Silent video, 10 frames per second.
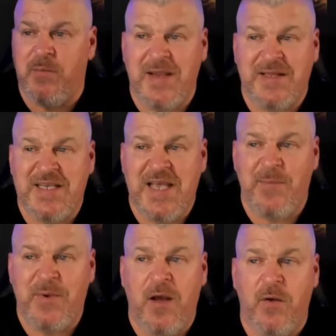make this
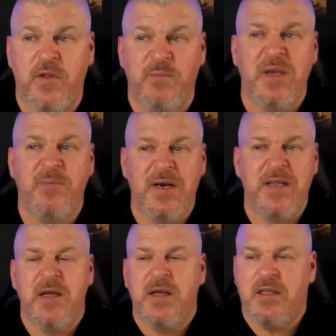happen. Now, the big
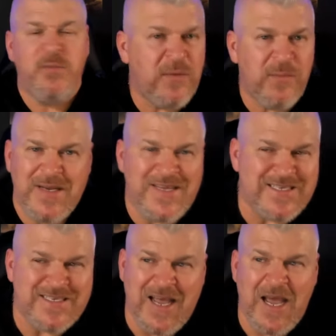money
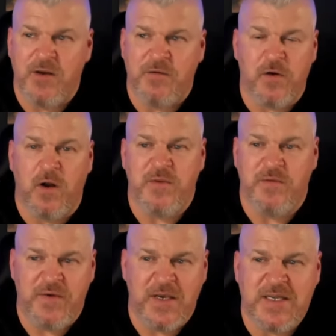is not from the
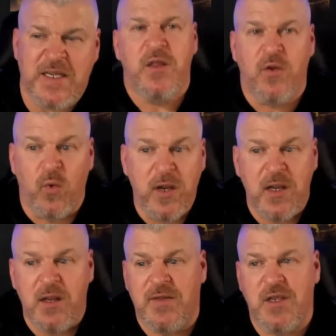fixed. The
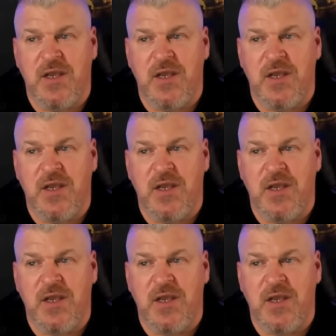way that